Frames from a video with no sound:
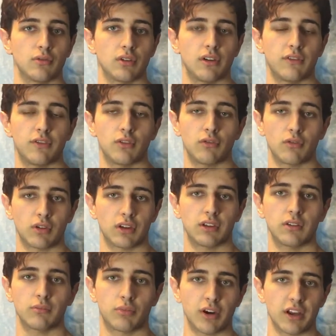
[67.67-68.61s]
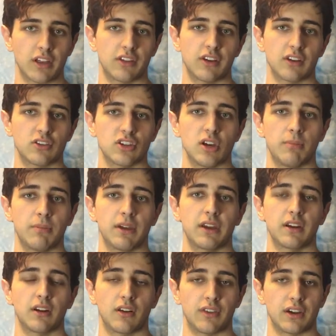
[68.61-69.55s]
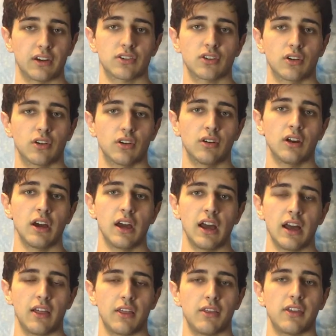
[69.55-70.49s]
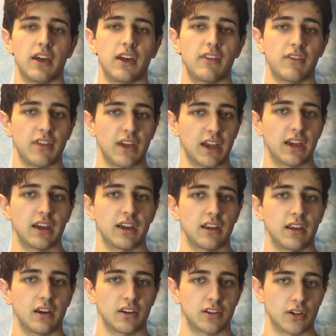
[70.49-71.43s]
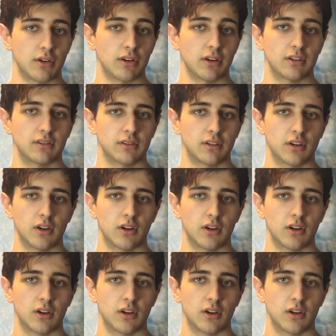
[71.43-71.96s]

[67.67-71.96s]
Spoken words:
if you break their champion on their turn, then they get a token,